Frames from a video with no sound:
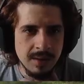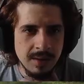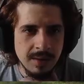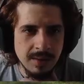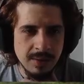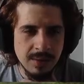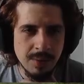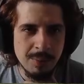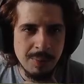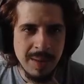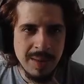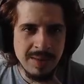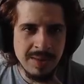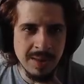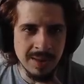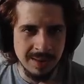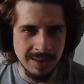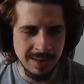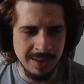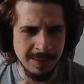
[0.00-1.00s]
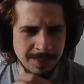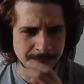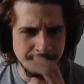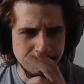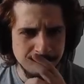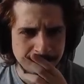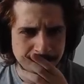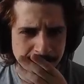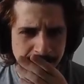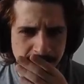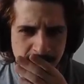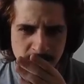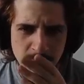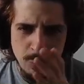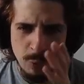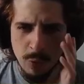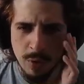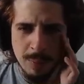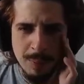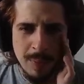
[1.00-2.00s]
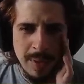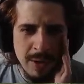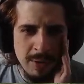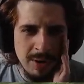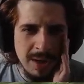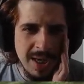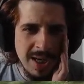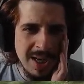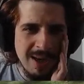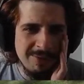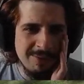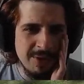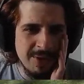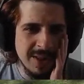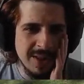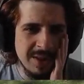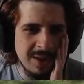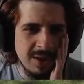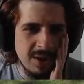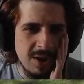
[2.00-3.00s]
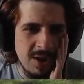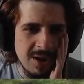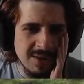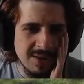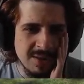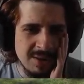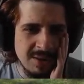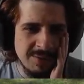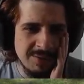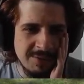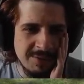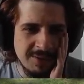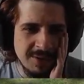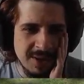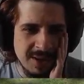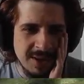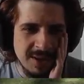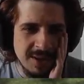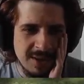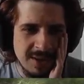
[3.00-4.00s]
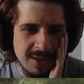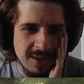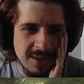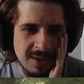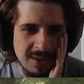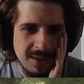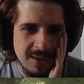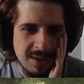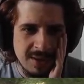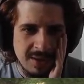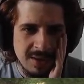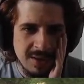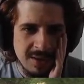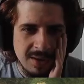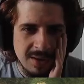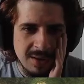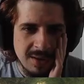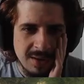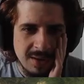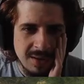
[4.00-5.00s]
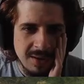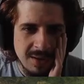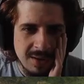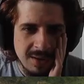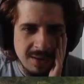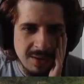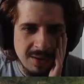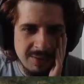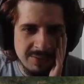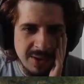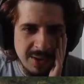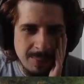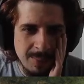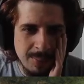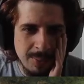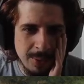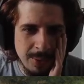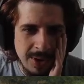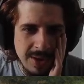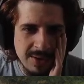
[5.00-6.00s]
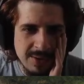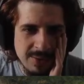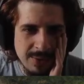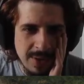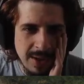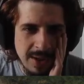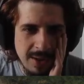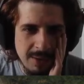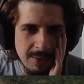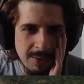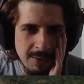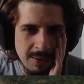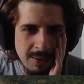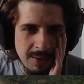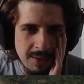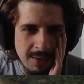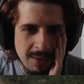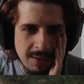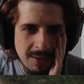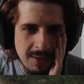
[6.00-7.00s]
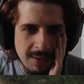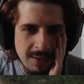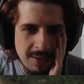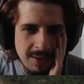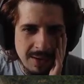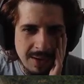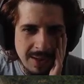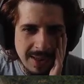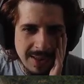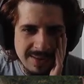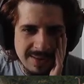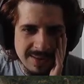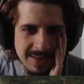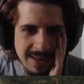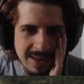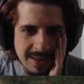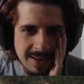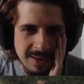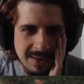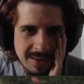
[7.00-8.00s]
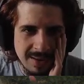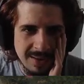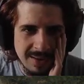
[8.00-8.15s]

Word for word: So basically, we're barely covering the cost of uh, of the employees right now. I suck.